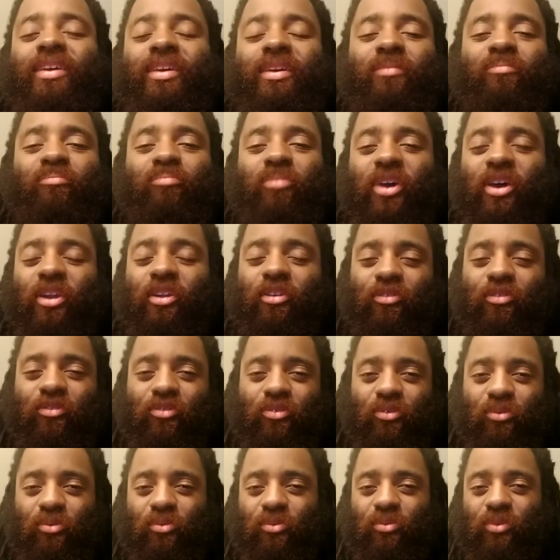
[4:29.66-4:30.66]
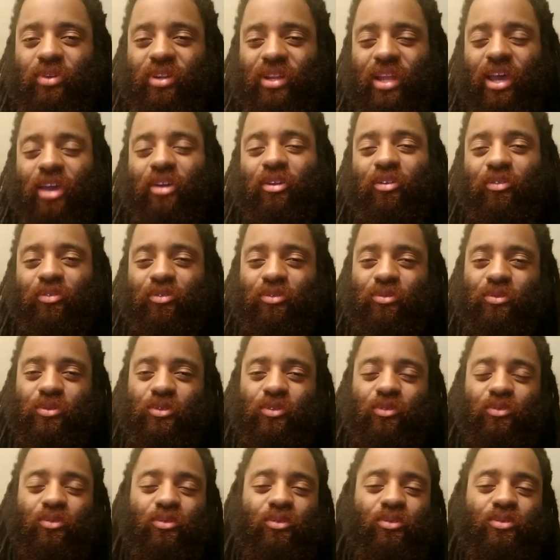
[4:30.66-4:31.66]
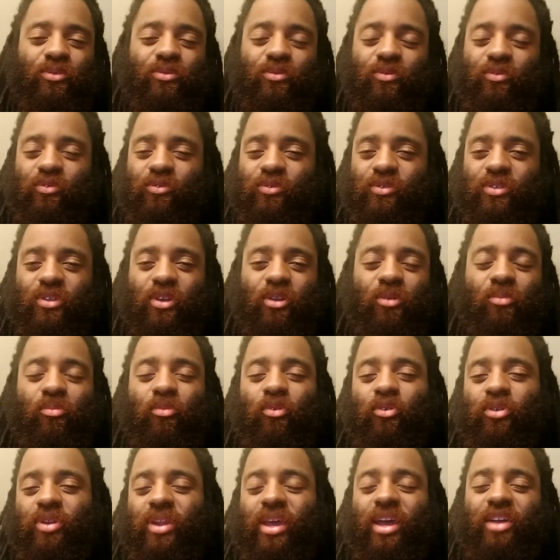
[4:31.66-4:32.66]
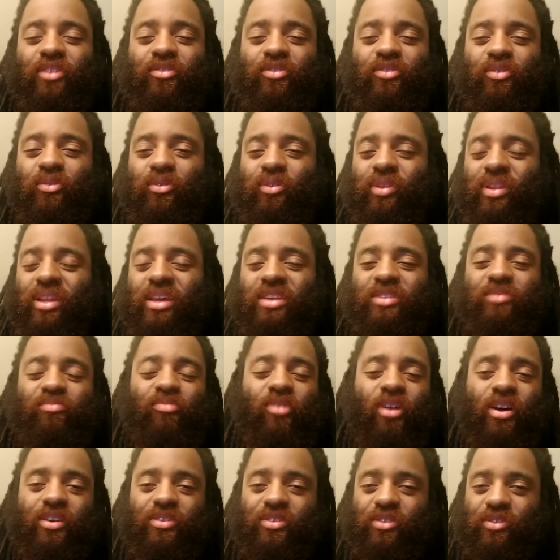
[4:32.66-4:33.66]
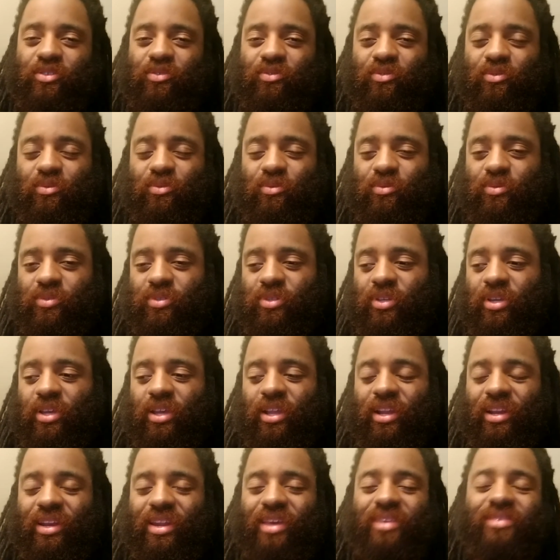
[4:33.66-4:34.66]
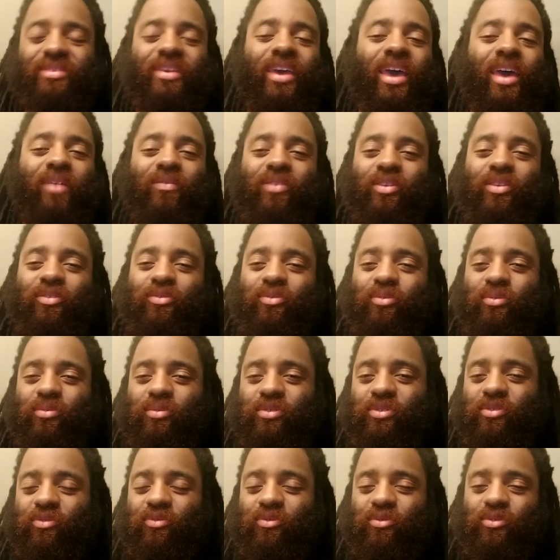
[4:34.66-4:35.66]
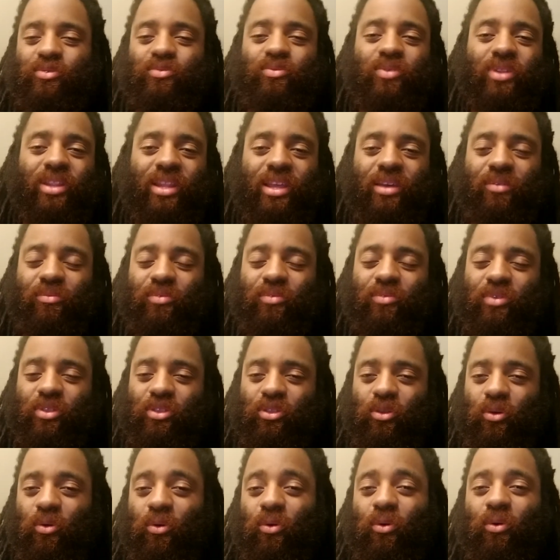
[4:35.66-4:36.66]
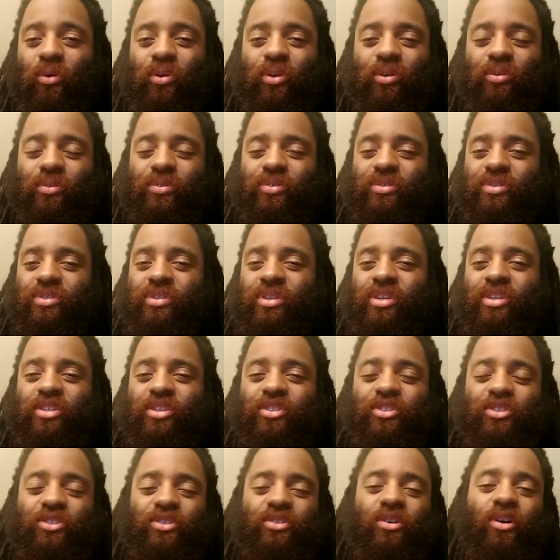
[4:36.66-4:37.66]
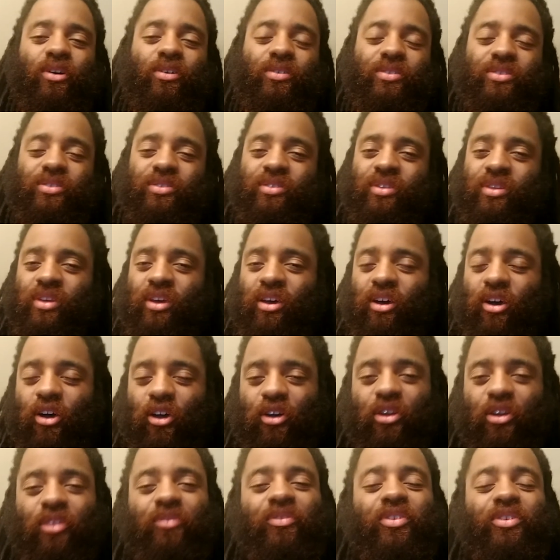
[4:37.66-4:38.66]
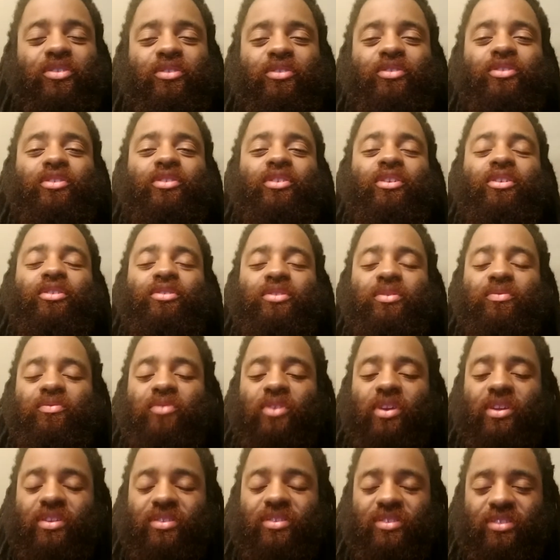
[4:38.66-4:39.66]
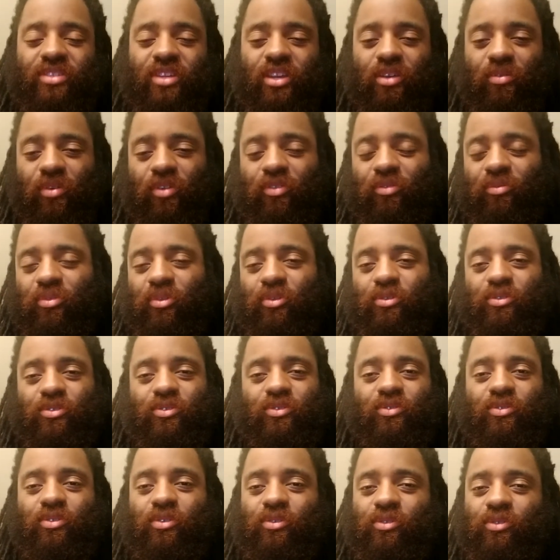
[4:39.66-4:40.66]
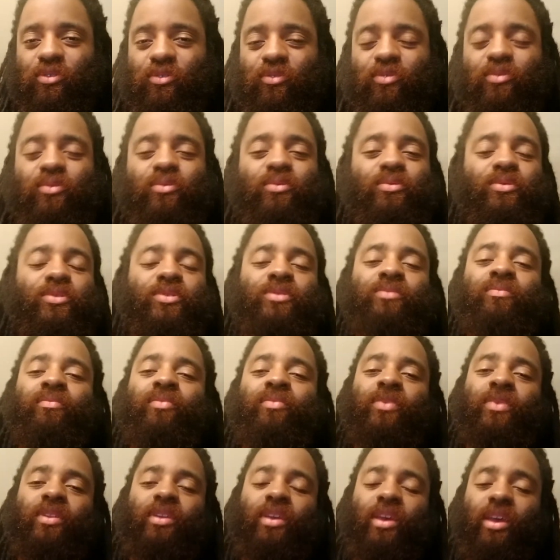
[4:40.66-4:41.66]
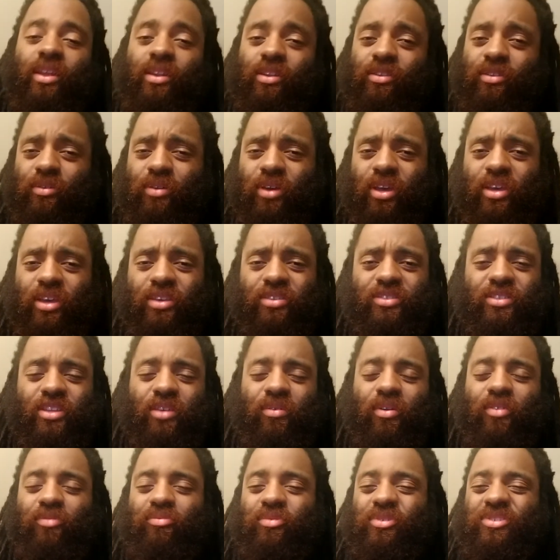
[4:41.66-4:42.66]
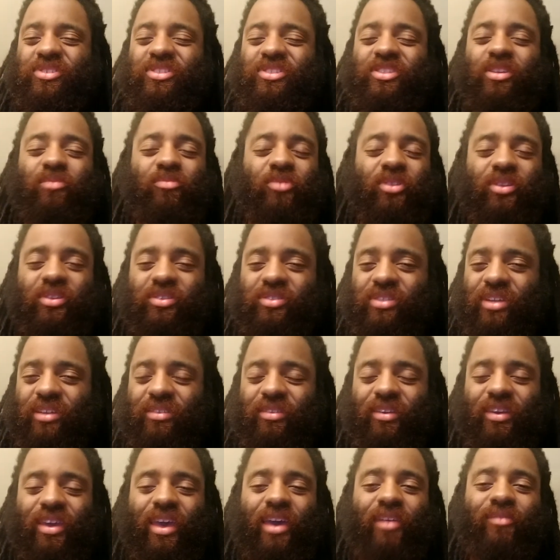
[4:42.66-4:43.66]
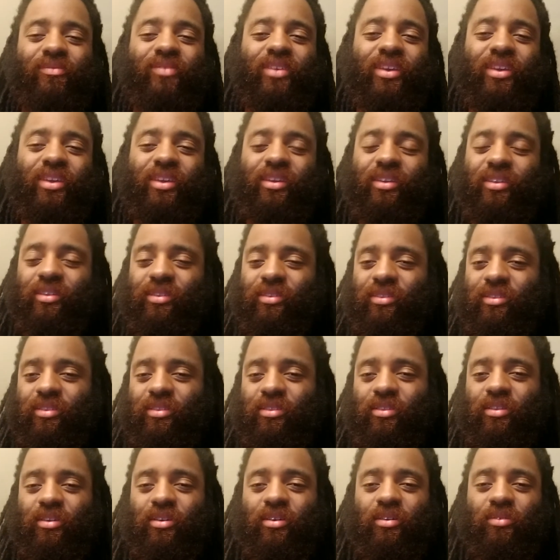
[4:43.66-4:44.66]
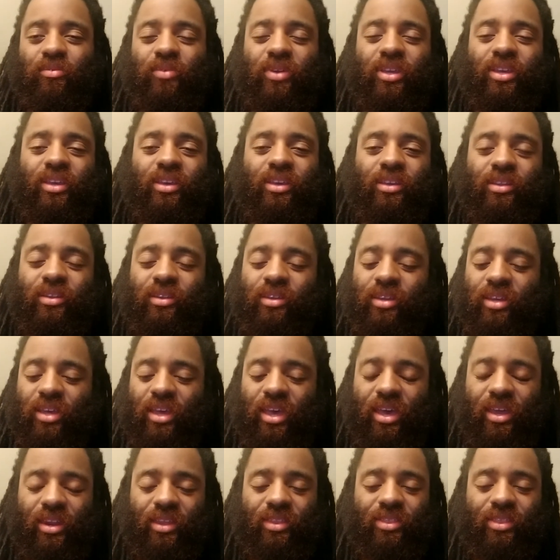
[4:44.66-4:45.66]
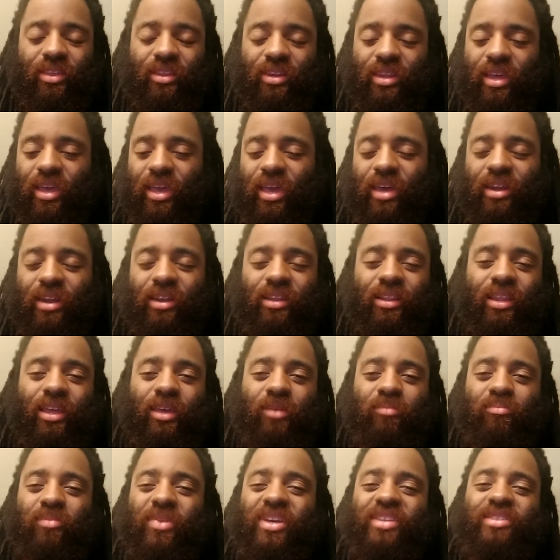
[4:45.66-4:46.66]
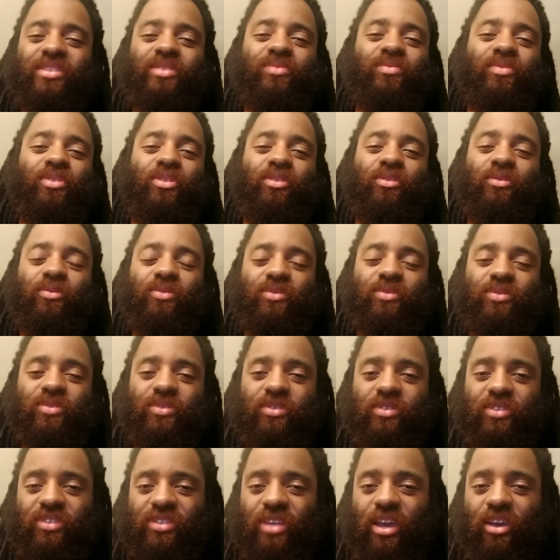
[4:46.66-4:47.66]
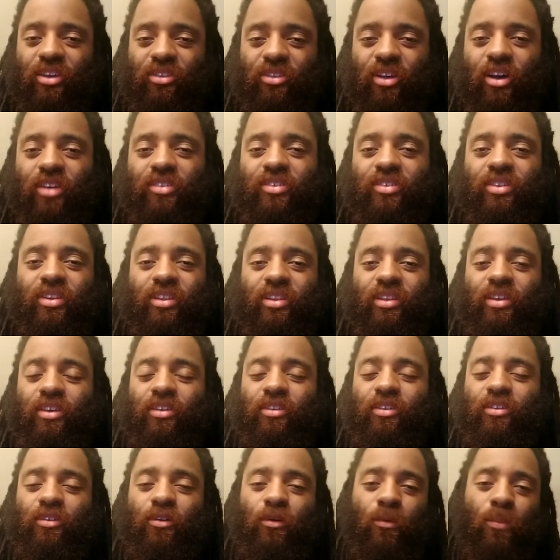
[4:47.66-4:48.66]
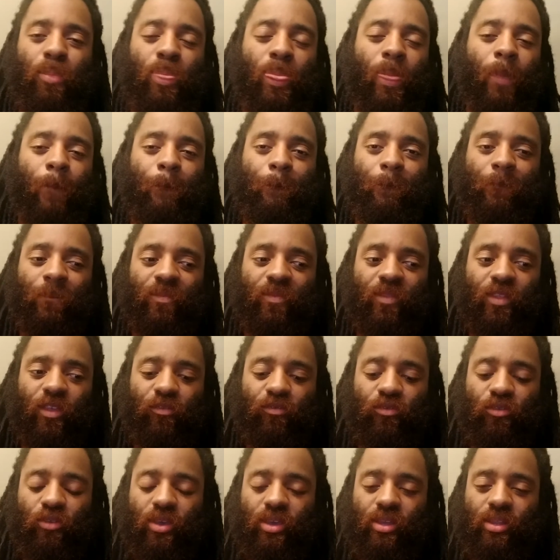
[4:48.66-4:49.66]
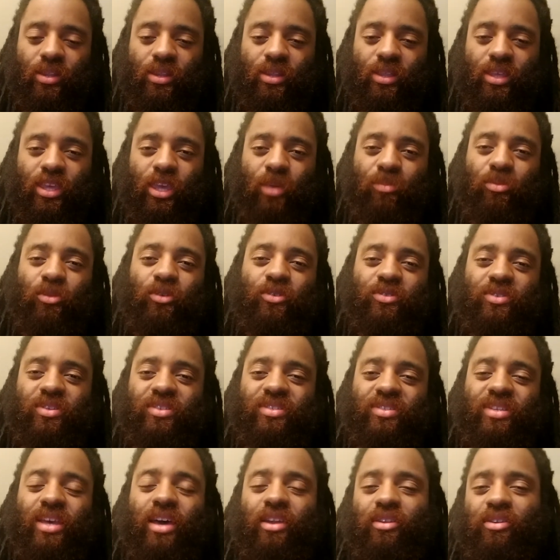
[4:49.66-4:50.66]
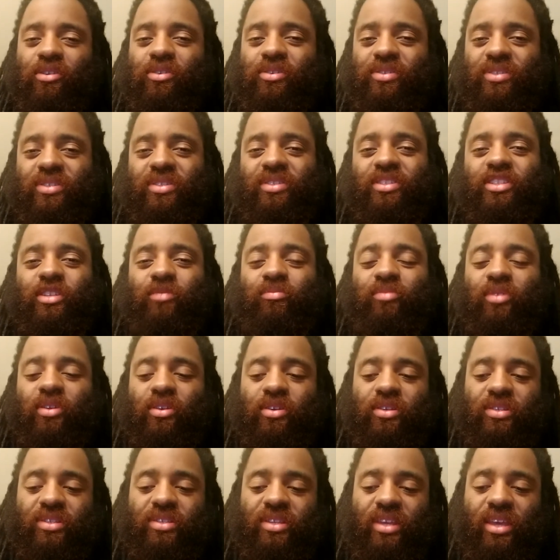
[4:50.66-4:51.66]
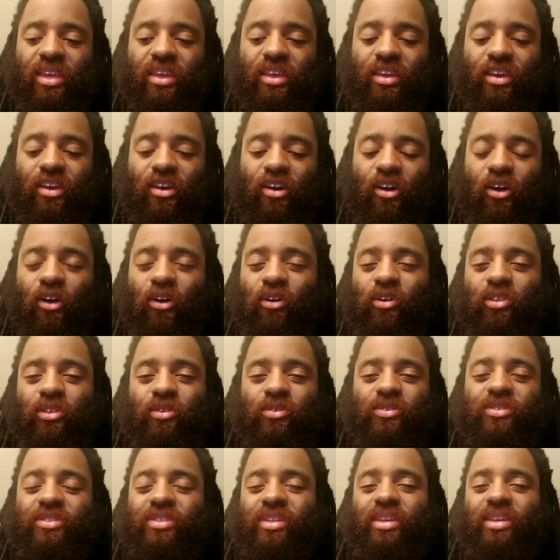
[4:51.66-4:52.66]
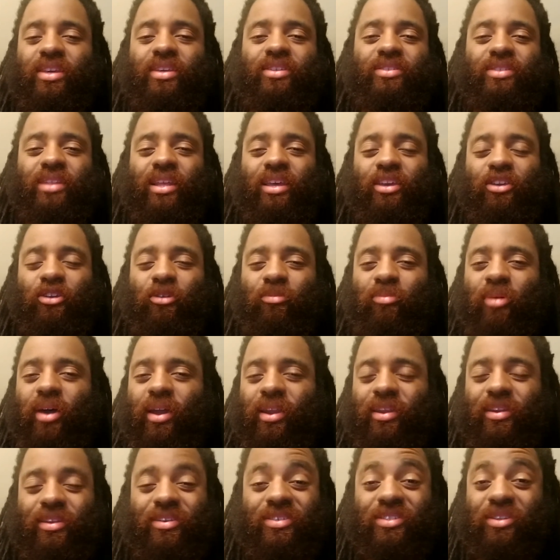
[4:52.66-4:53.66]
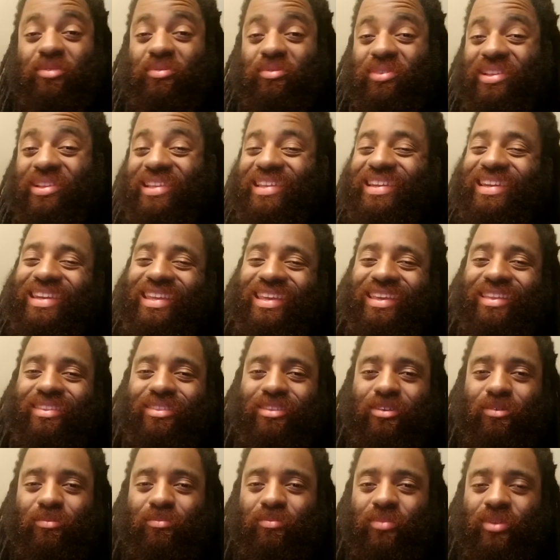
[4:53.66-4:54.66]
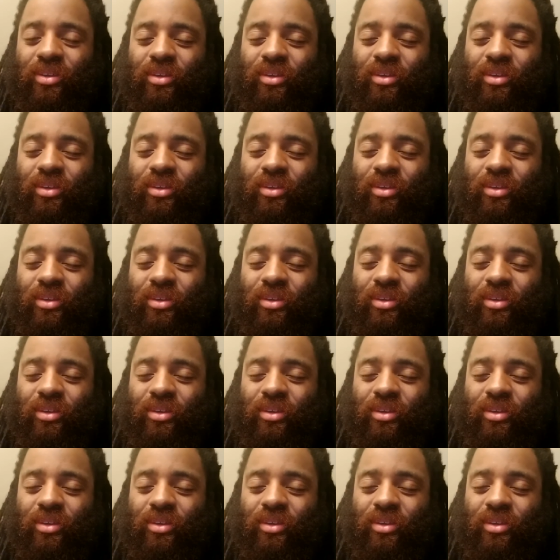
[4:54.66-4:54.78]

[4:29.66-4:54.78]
better food, lighter foods that are more natural, less processed foods, less heavy foods with no oils, salts, artificial sugars. If you can stay away from those foods, and stay away from the stimulants like the caffeine, the weed, anything that kind of like messes with you psychologically, if you can keep those things out of your system, because all those things, like, your body doesn't really need them,